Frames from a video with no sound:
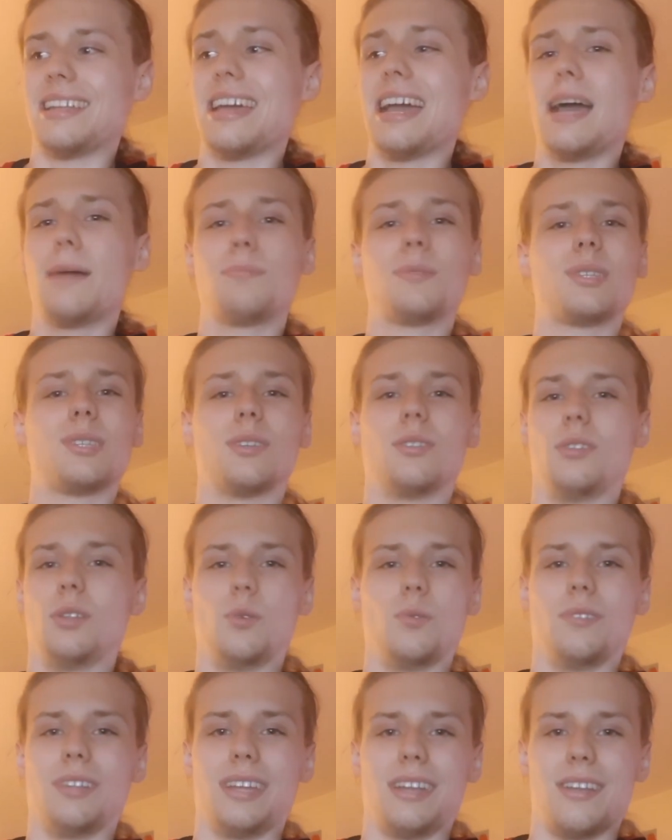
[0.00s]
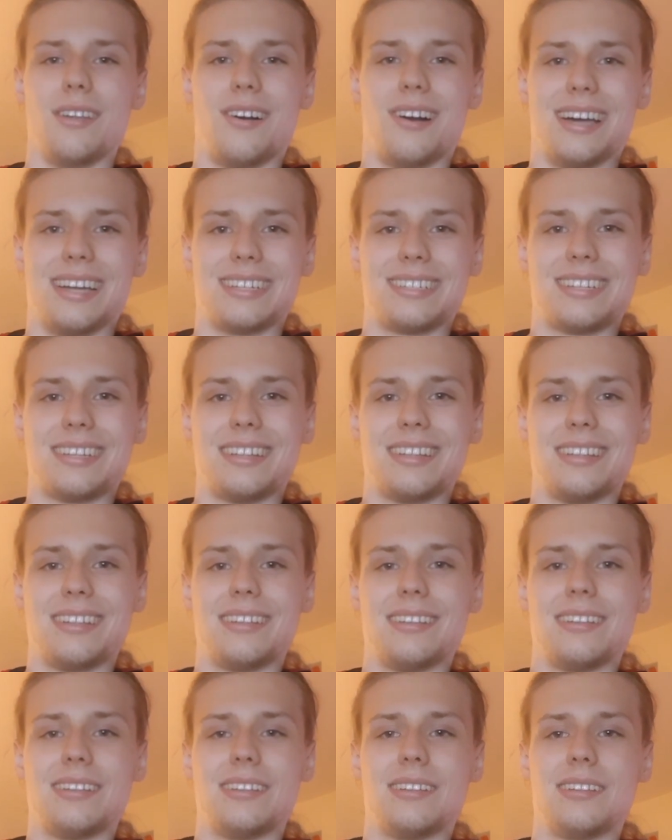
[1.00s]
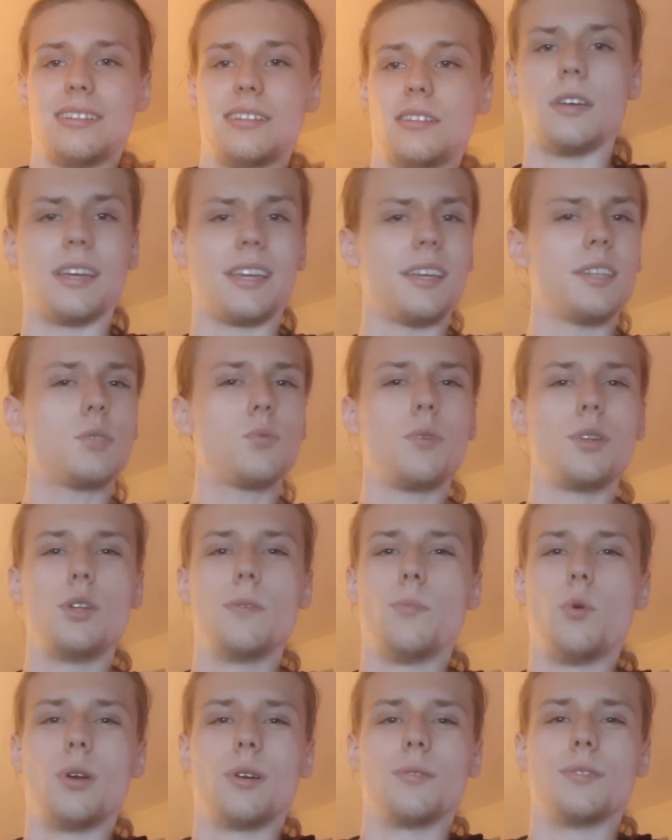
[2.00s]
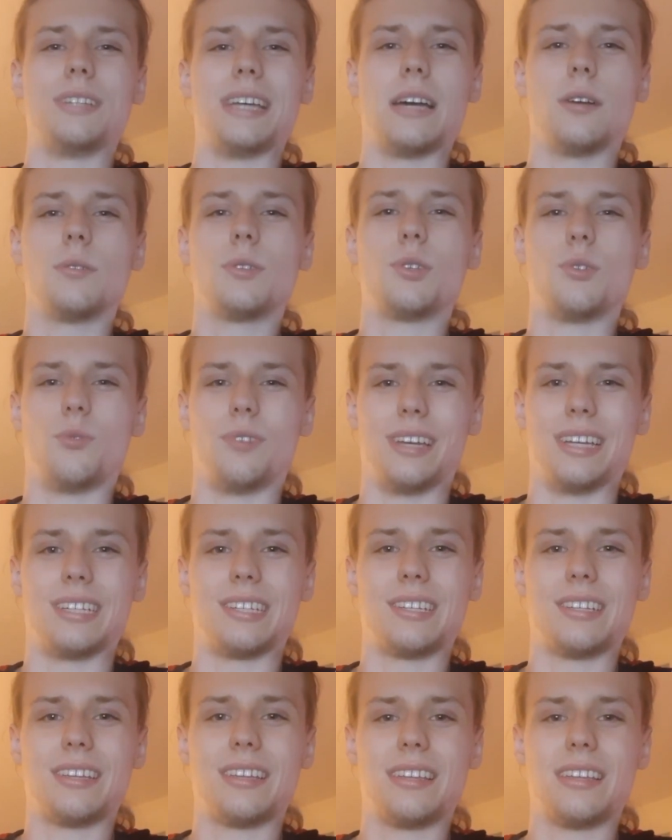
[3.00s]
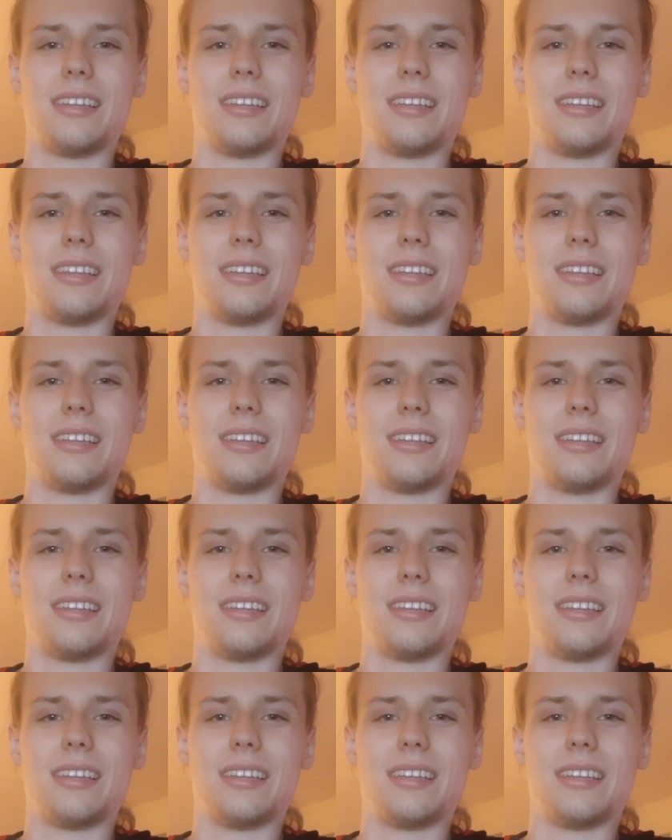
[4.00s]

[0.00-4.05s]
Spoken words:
Absolutely not. I guess when you boil down to it,